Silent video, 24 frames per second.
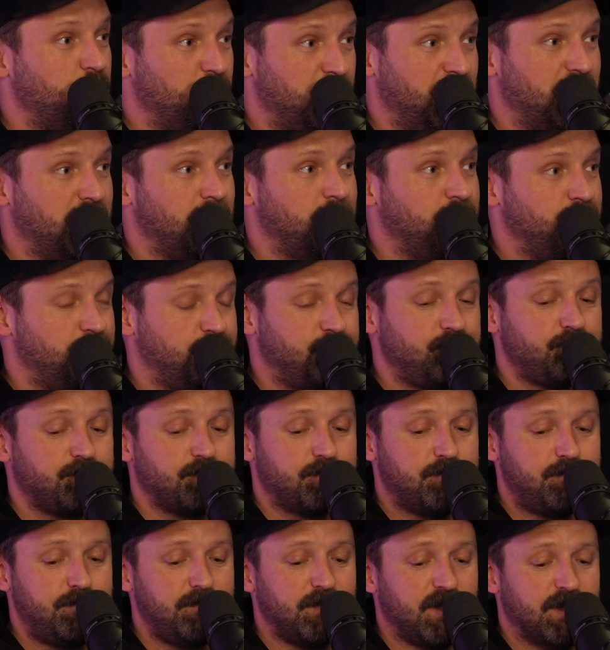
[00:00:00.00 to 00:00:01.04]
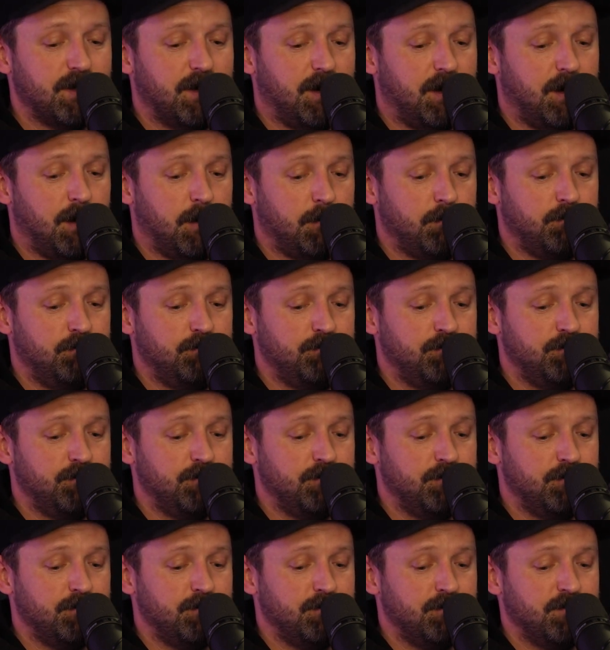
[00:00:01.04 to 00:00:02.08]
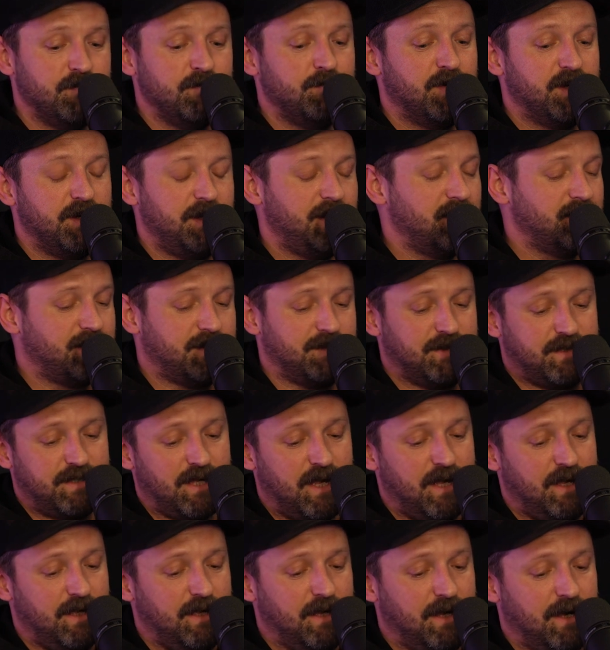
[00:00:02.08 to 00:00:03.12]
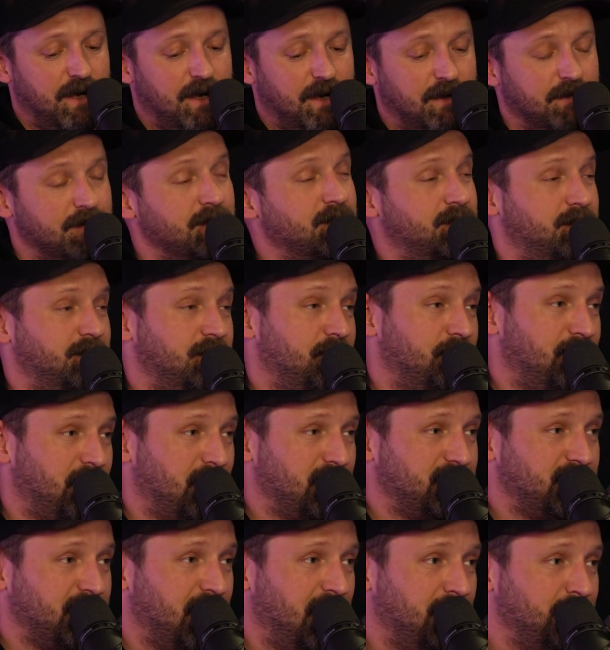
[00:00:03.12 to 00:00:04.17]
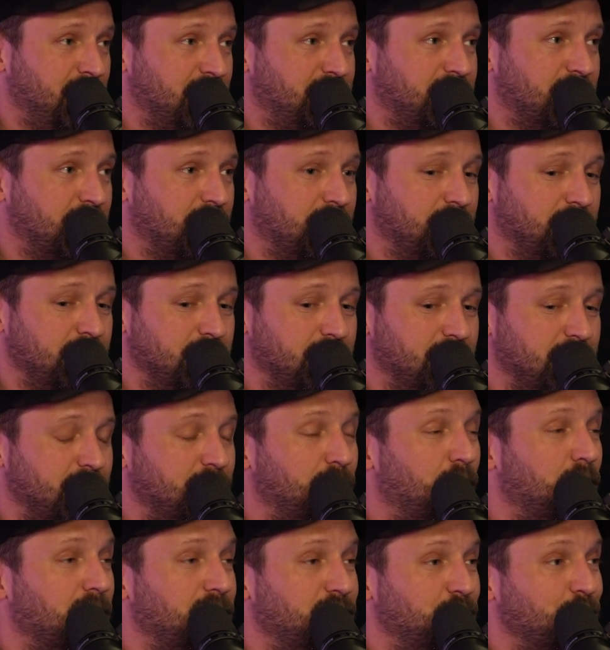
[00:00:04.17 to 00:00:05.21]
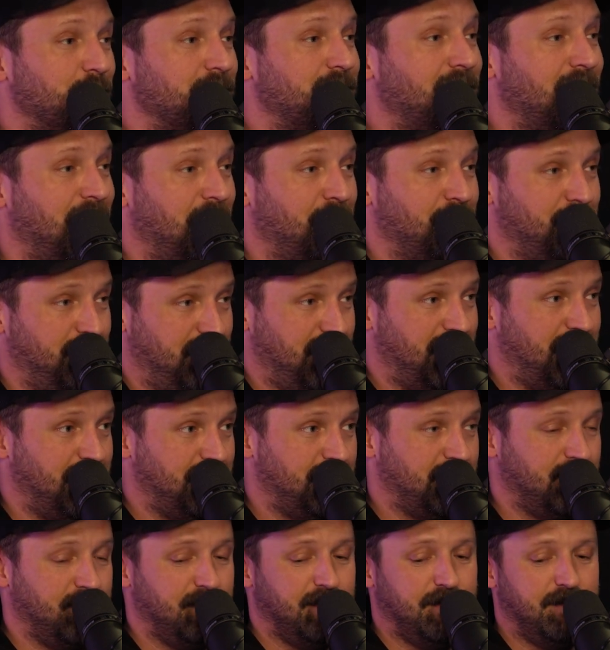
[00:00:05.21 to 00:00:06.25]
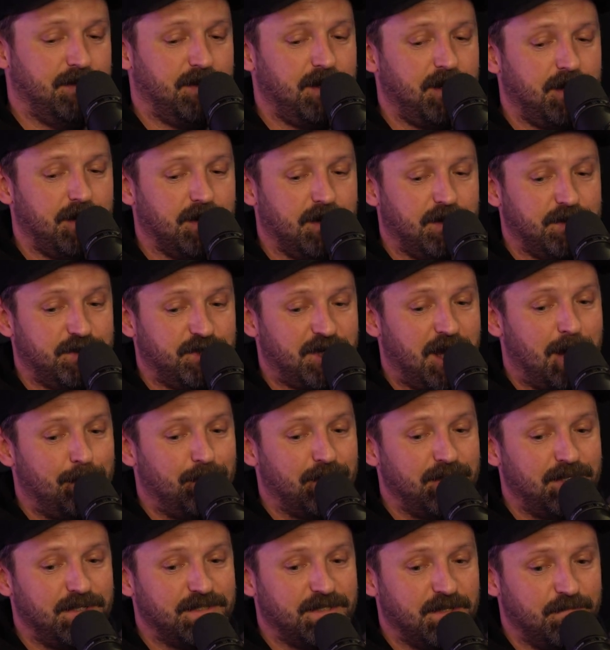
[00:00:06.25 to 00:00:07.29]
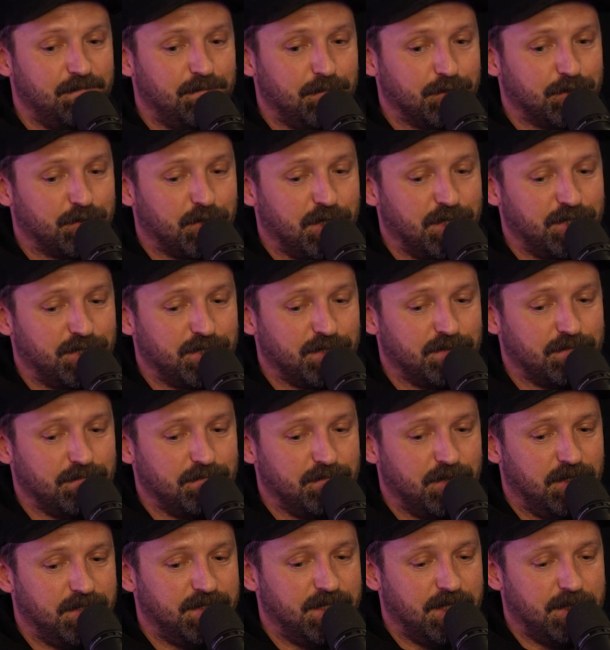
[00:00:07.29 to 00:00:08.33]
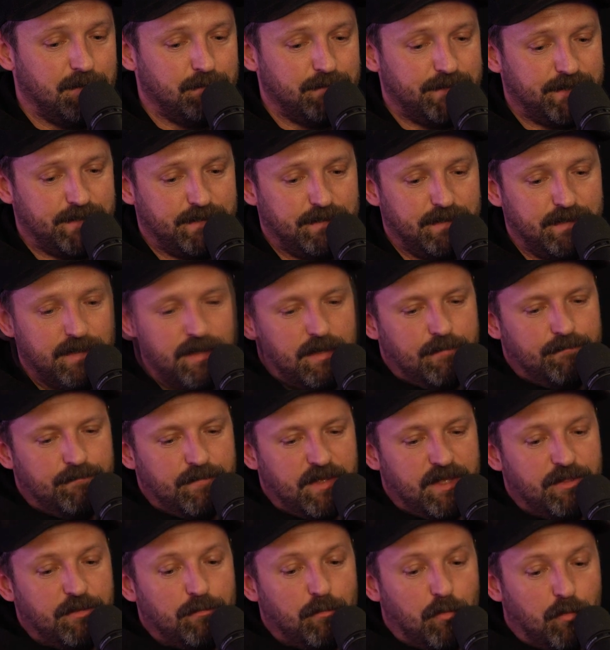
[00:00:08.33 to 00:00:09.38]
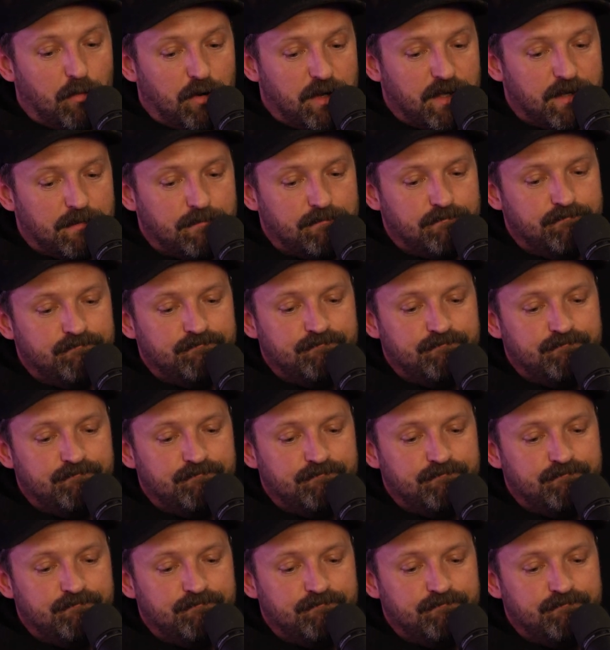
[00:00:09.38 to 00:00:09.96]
Yeah. But needless to say, this is the first time that they're going to encounter the Japanese infiltration attempts. In the morning,